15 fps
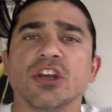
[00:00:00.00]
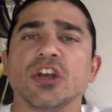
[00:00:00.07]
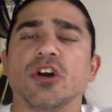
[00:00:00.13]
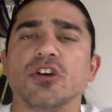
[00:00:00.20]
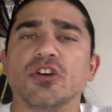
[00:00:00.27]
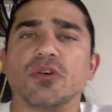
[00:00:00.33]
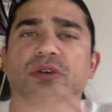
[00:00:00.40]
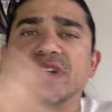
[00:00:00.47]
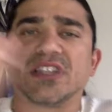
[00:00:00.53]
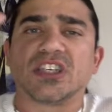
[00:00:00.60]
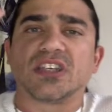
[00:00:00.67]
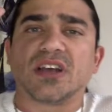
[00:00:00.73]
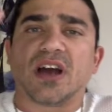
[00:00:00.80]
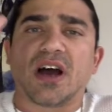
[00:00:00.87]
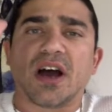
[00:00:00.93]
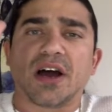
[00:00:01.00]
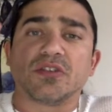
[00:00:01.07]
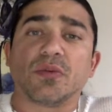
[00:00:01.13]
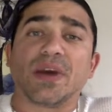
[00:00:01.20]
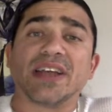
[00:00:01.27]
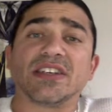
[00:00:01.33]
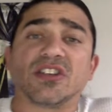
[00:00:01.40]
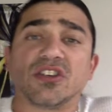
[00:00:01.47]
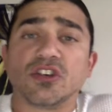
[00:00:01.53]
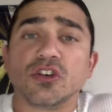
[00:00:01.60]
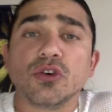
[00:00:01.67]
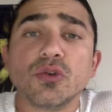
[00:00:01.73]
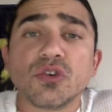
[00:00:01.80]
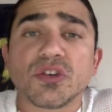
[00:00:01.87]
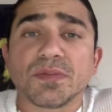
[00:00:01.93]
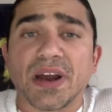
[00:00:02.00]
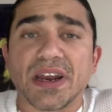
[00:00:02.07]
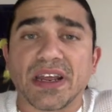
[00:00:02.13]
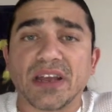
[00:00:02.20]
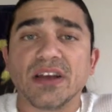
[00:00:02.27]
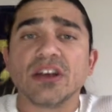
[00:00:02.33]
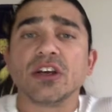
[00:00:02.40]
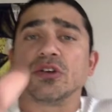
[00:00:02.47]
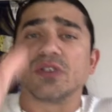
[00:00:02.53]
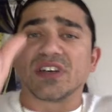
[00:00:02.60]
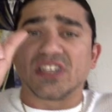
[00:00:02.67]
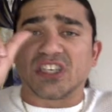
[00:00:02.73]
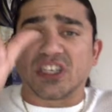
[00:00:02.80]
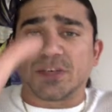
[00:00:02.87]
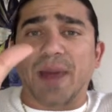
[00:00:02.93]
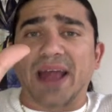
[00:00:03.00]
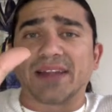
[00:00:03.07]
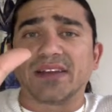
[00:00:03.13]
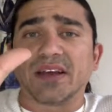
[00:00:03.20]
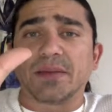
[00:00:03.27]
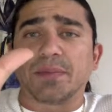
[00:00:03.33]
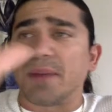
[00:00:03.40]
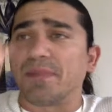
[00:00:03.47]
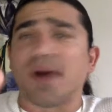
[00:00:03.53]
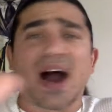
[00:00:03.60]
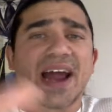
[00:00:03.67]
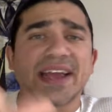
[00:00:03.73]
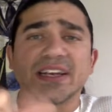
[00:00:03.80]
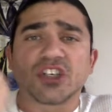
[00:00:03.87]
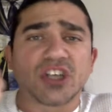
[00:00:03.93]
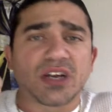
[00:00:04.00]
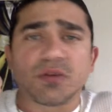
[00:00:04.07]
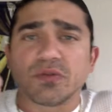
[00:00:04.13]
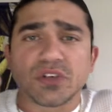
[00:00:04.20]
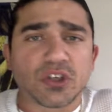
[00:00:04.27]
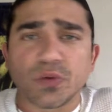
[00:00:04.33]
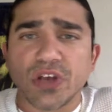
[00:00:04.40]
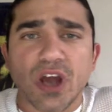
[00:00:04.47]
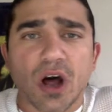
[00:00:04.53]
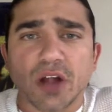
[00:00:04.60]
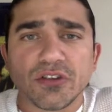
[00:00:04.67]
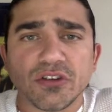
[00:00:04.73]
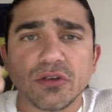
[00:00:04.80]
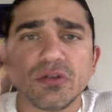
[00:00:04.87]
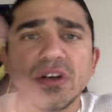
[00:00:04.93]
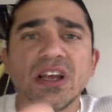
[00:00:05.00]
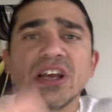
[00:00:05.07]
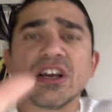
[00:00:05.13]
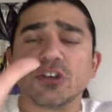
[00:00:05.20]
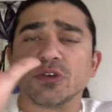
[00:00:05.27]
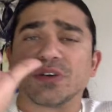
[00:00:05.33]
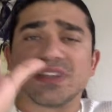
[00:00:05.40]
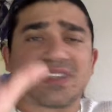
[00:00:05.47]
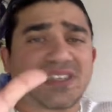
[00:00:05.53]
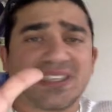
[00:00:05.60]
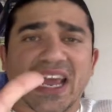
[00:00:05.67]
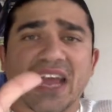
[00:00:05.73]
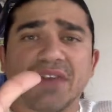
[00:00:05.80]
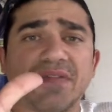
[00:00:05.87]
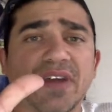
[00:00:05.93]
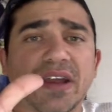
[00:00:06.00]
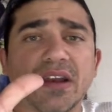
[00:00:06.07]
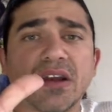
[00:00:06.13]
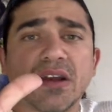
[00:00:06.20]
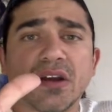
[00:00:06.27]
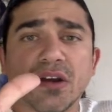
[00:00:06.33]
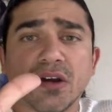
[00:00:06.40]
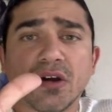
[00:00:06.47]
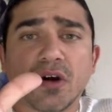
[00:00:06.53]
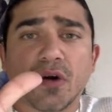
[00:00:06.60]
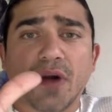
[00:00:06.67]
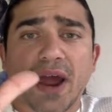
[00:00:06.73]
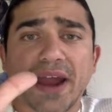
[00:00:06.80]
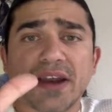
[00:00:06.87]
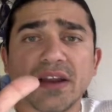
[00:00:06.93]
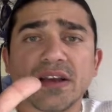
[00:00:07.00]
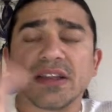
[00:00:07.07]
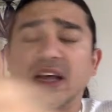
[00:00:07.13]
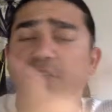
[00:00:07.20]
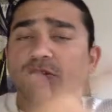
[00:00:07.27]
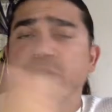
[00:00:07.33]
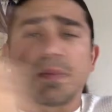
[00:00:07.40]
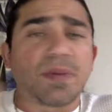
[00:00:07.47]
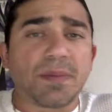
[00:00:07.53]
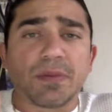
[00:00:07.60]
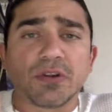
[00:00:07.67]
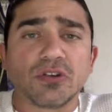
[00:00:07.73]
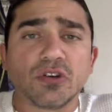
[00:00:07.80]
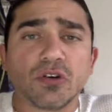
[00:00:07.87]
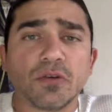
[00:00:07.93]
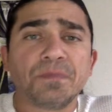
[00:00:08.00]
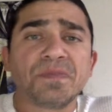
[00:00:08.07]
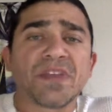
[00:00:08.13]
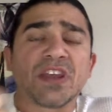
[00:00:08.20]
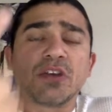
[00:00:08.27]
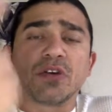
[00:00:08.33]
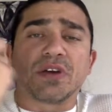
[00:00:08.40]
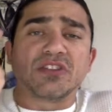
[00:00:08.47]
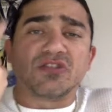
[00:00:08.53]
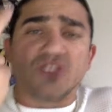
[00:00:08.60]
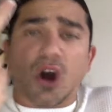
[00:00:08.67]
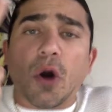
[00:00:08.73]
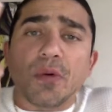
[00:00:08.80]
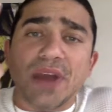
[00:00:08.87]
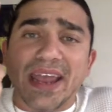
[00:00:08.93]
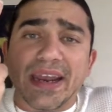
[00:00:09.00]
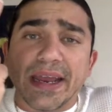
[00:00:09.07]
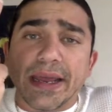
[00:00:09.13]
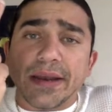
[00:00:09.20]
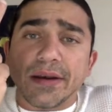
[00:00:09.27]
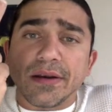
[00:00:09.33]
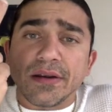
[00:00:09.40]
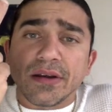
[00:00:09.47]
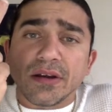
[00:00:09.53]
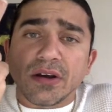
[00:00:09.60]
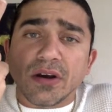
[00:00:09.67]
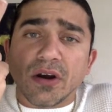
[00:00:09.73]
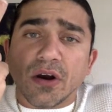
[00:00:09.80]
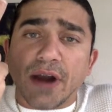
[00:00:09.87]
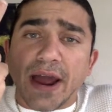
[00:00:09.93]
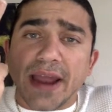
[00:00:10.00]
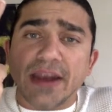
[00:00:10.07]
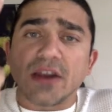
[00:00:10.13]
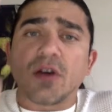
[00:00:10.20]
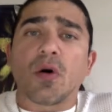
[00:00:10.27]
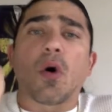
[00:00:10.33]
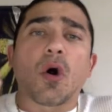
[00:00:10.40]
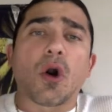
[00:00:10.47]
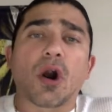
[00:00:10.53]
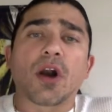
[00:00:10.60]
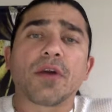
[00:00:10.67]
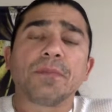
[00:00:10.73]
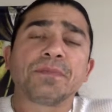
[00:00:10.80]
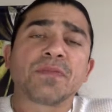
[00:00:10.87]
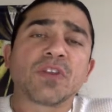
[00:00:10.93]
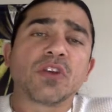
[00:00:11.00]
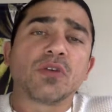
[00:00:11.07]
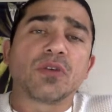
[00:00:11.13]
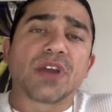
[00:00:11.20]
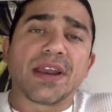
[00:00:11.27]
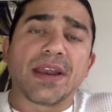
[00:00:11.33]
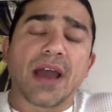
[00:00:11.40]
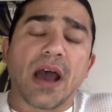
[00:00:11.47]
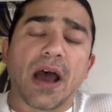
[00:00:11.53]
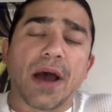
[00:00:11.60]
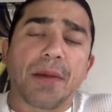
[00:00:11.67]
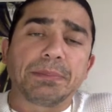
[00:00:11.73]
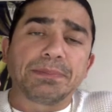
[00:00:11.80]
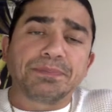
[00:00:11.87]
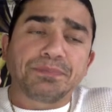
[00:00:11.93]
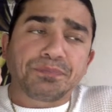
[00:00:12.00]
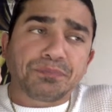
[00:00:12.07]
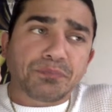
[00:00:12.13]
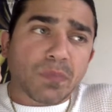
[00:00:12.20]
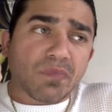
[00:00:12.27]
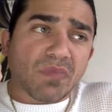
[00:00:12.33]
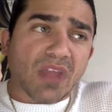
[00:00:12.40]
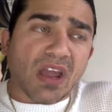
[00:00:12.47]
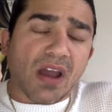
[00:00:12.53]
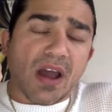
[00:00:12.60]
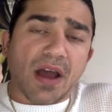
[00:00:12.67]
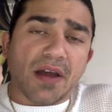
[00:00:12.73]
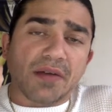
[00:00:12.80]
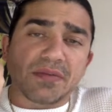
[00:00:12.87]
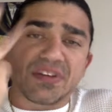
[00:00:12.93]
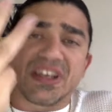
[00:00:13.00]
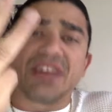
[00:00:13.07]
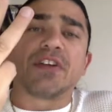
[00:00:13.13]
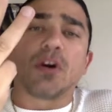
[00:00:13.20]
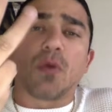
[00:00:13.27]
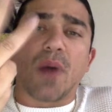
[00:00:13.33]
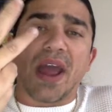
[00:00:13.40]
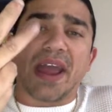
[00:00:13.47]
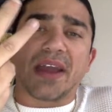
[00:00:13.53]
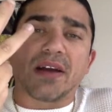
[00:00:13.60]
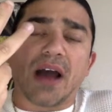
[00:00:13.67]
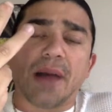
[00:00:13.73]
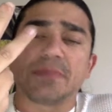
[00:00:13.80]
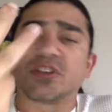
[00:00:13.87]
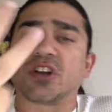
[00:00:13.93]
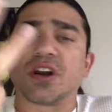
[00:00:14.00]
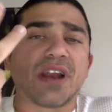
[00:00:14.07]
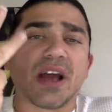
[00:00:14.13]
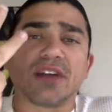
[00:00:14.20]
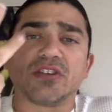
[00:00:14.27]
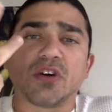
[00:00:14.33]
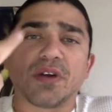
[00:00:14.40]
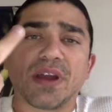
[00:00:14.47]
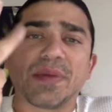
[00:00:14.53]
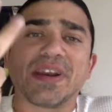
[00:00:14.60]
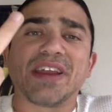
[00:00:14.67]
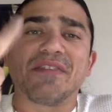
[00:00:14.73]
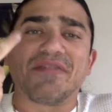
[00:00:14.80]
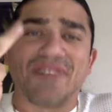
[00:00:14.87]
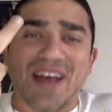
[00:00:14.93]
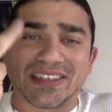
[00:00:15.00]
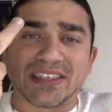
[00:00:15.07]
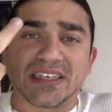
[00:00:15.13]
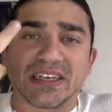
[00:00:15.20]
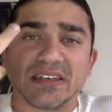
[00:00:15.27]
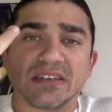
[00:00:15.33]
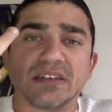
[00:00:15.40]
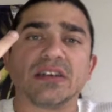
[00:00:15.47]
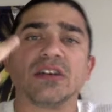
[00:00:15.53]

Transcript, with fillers: You know, you could uh, the ways to use money you could spend it by buying shit, which we all do. You could save it, all right? That's what people do. You could donate it, all right? Or you can um, uh, give it away. I'm sorry, not donate, but invest it,